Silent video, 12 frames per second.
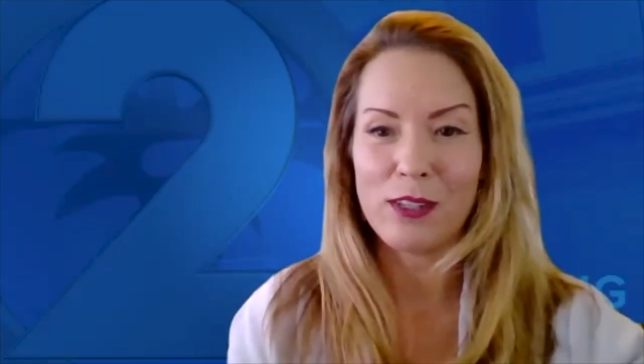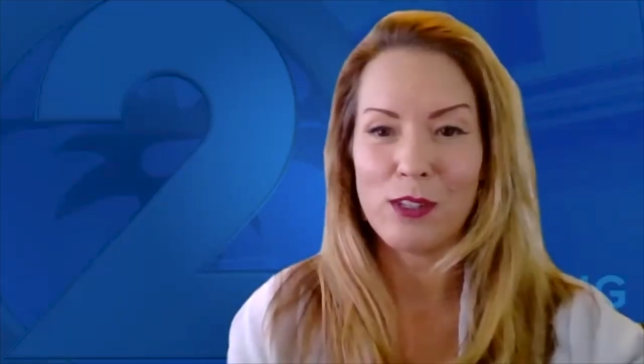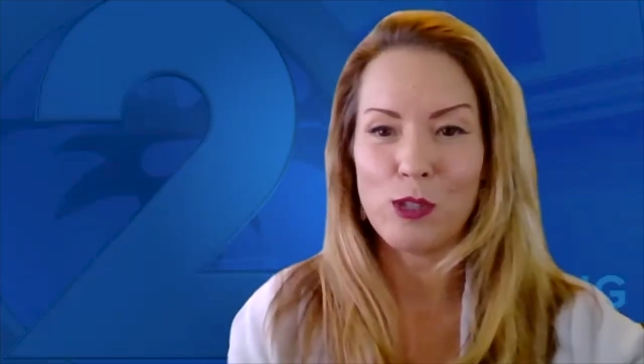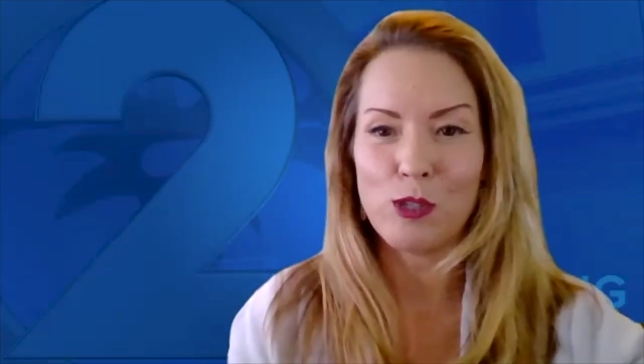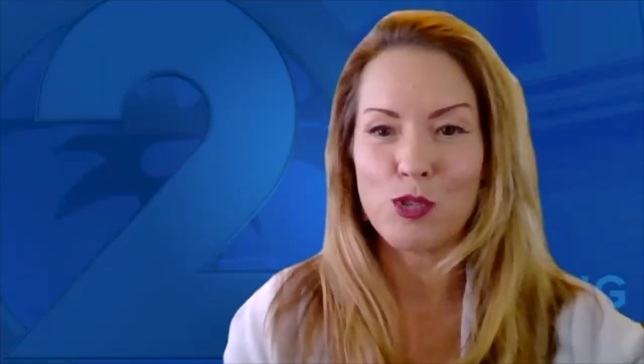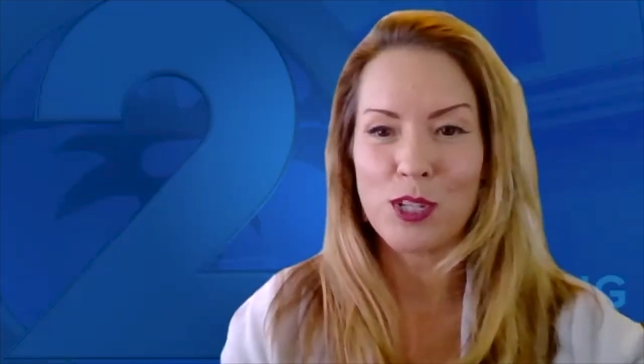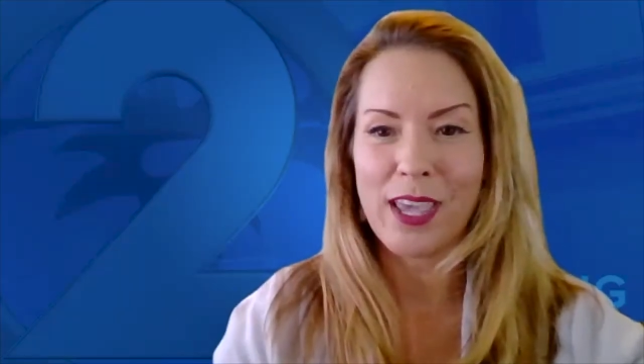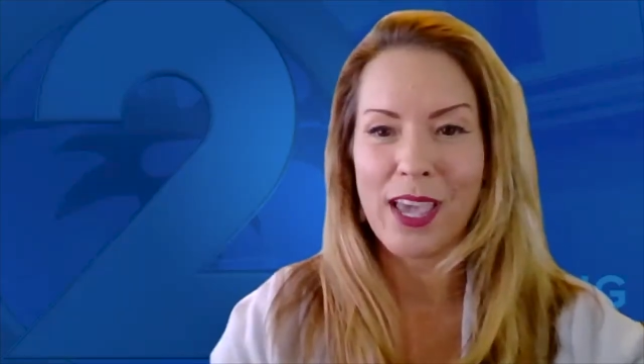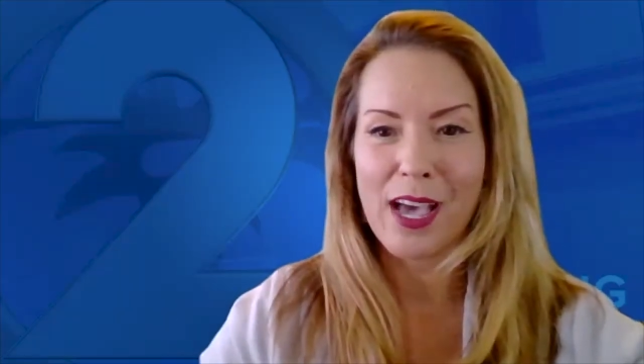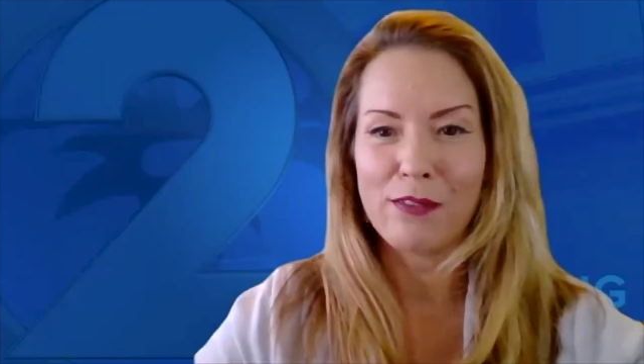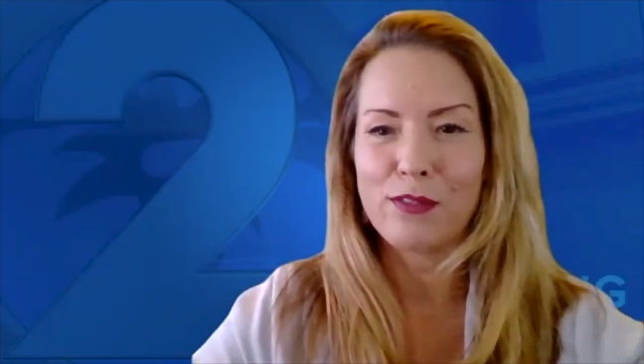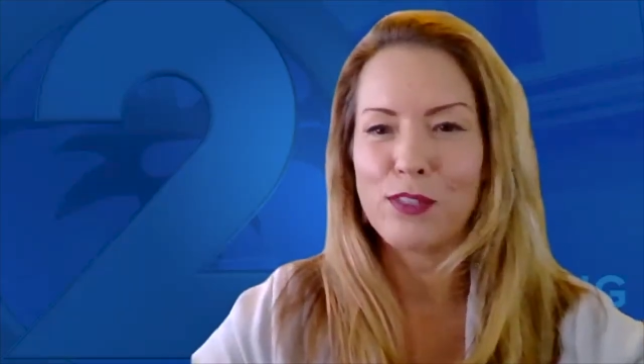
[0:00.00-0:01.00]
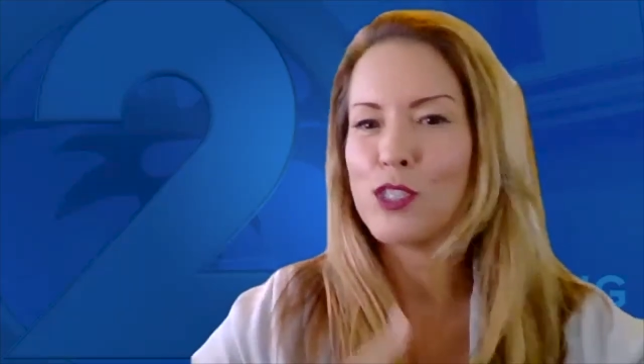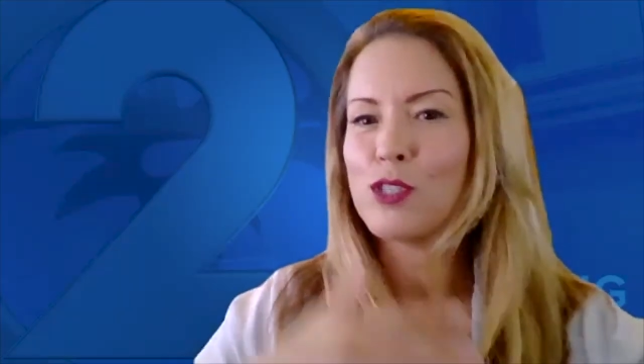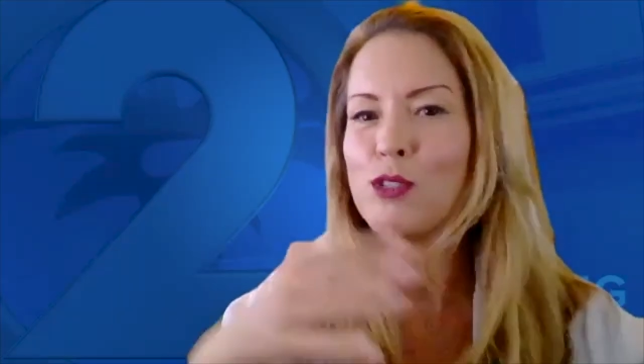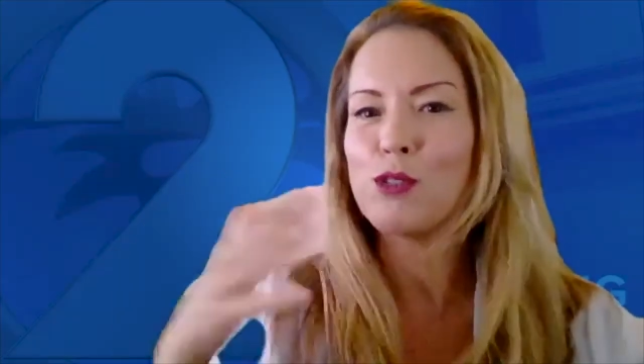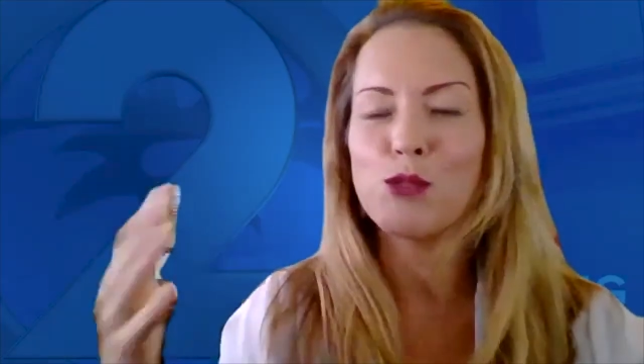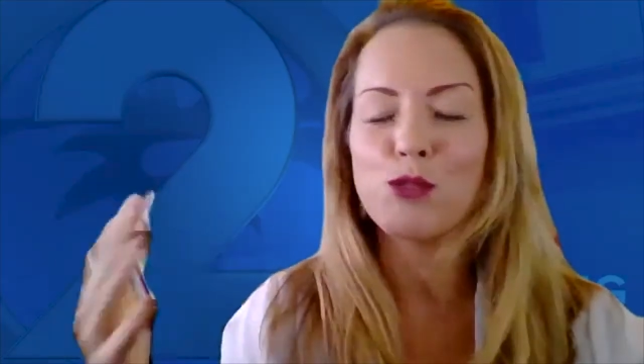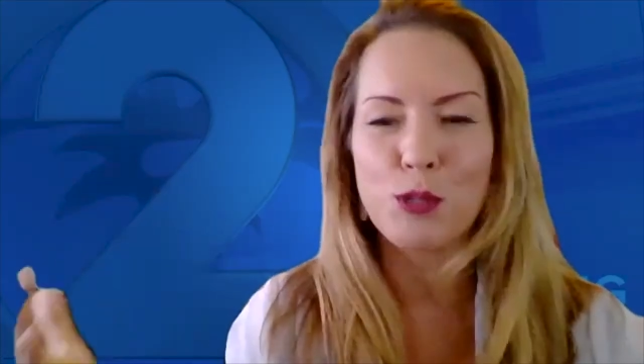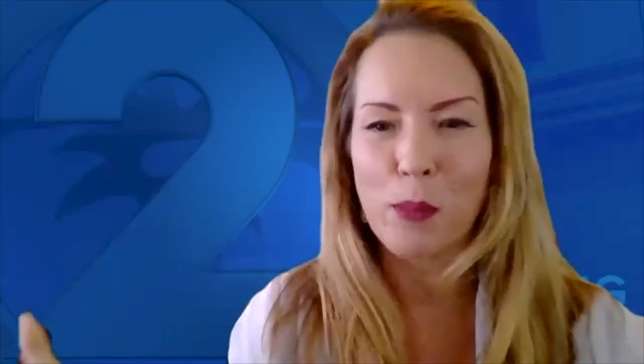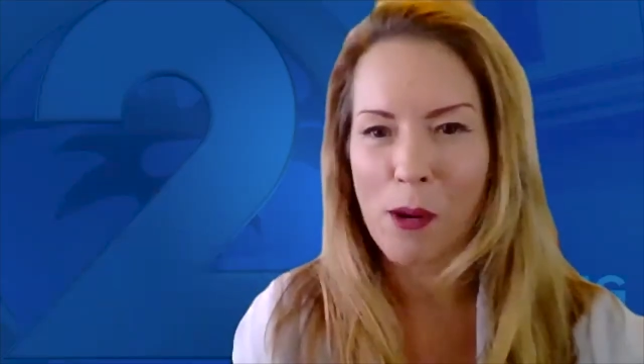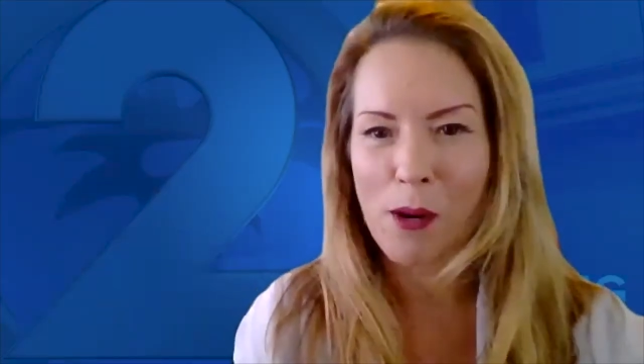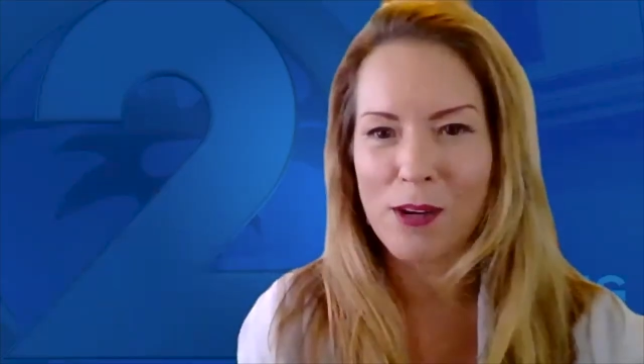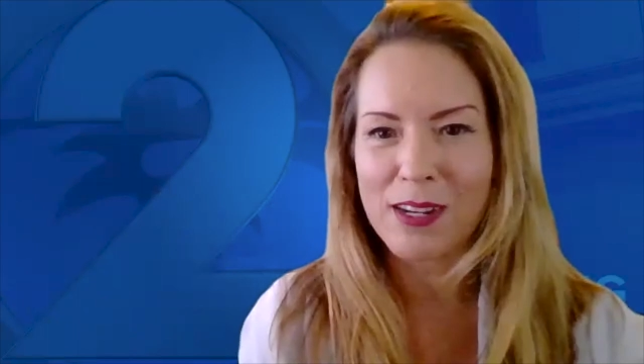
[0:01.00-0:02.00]
you usually have huge
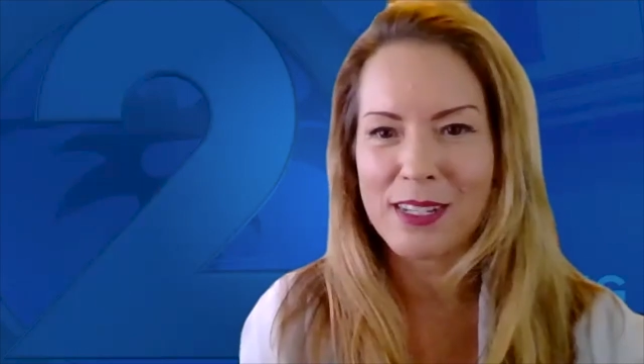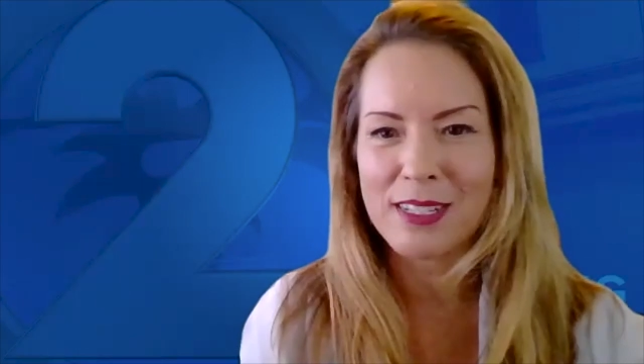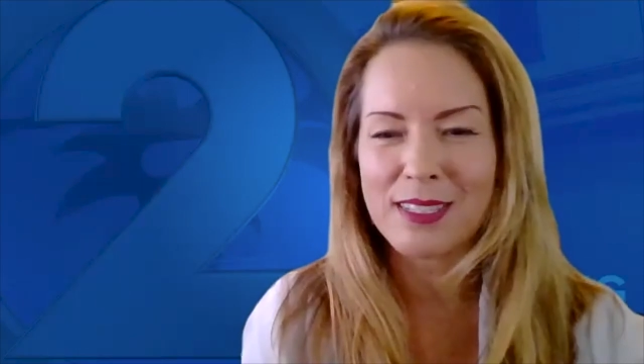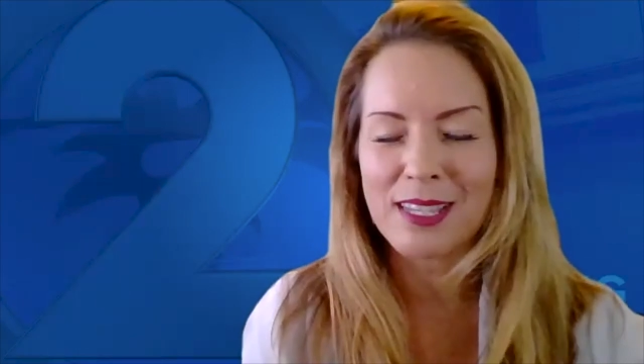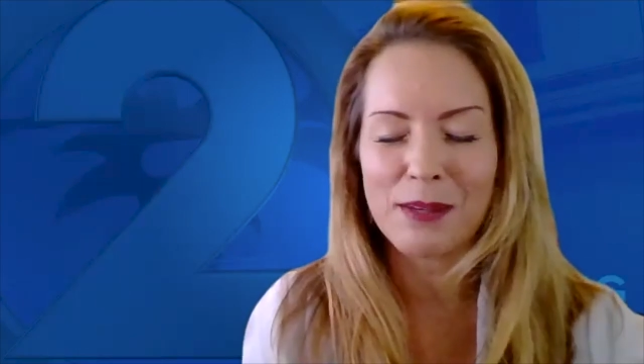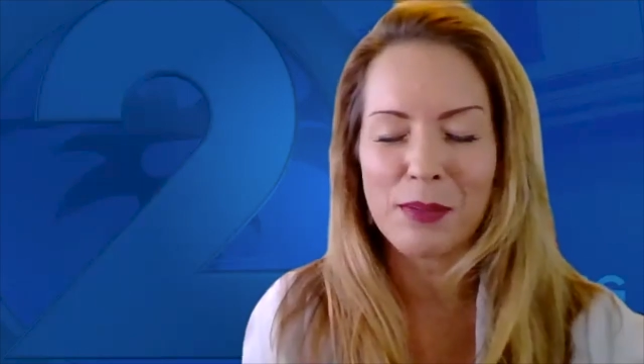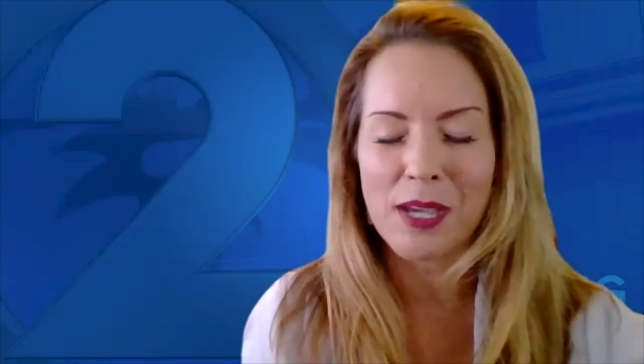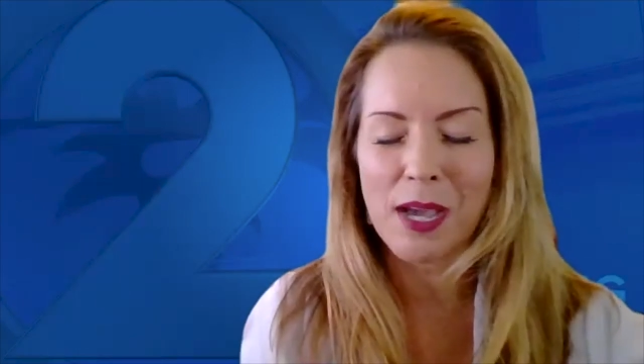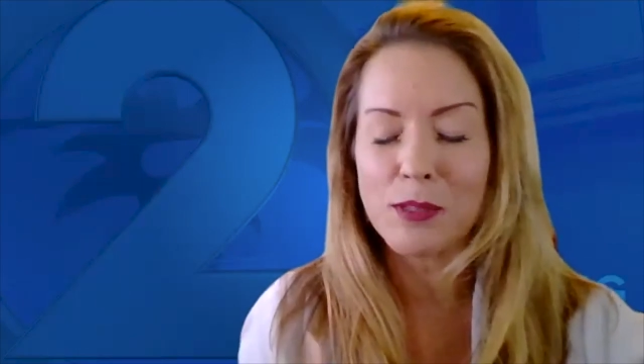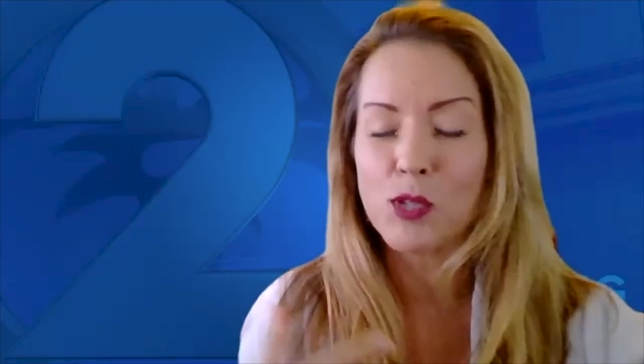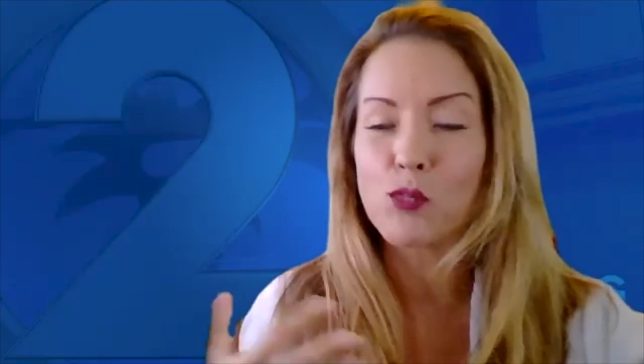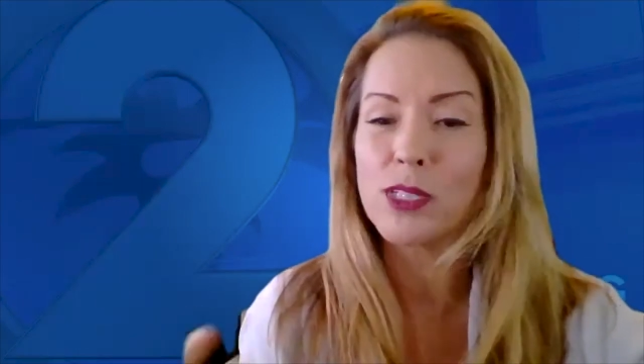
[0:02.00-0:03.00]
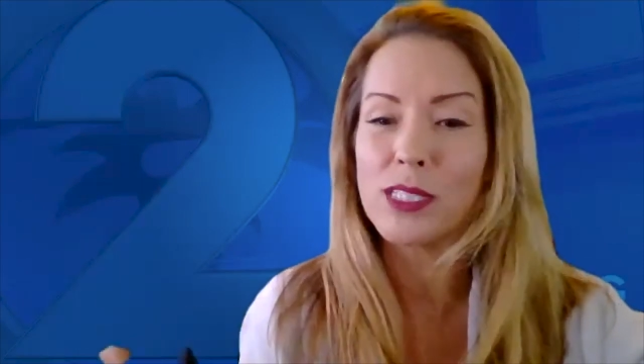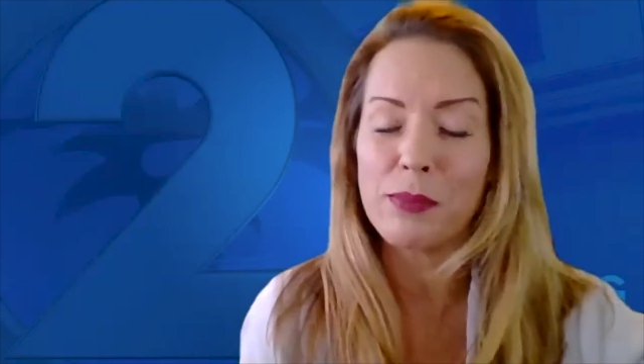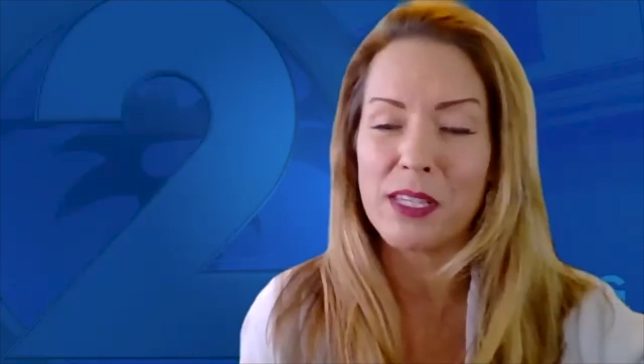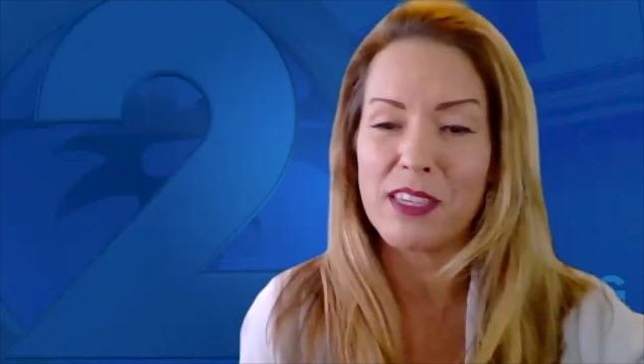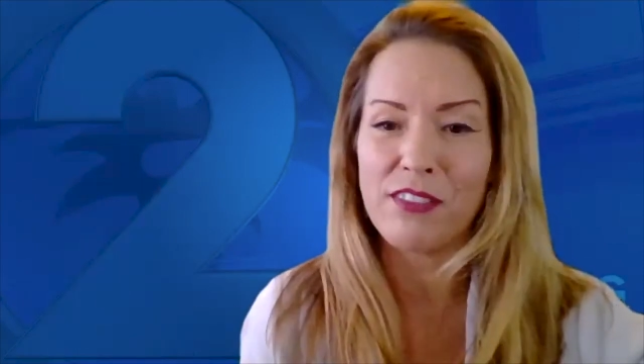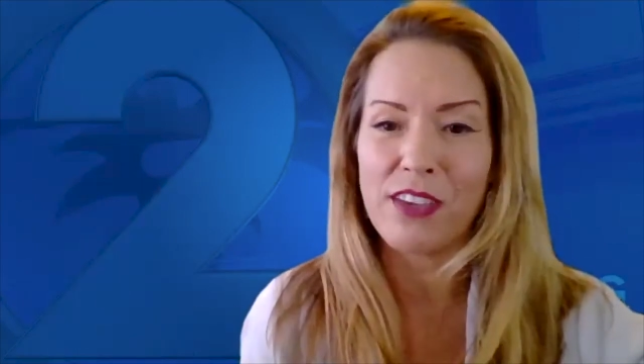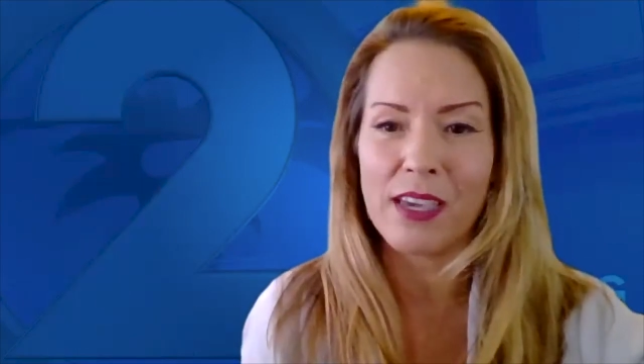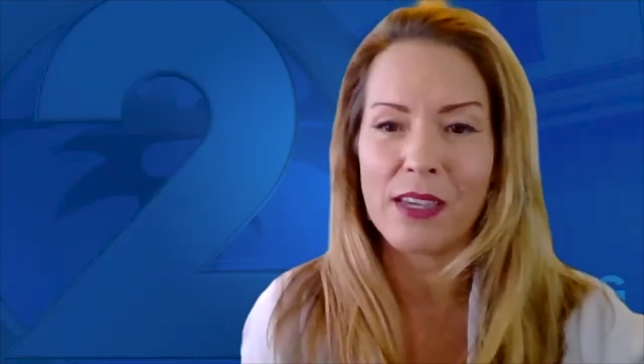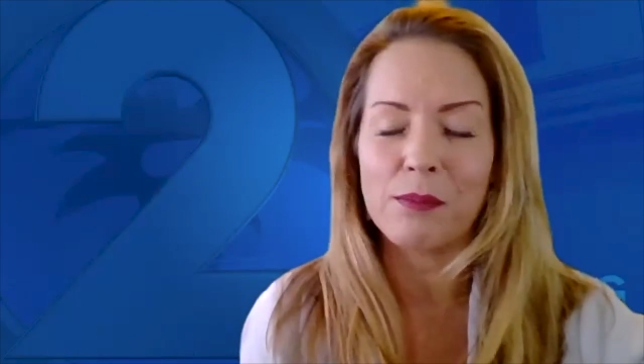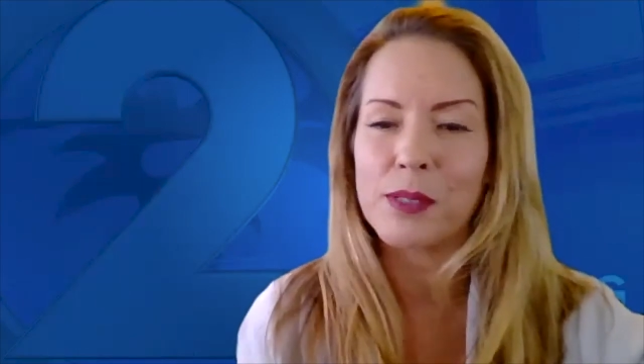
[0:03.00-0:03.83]
parties and it becomes a really big event,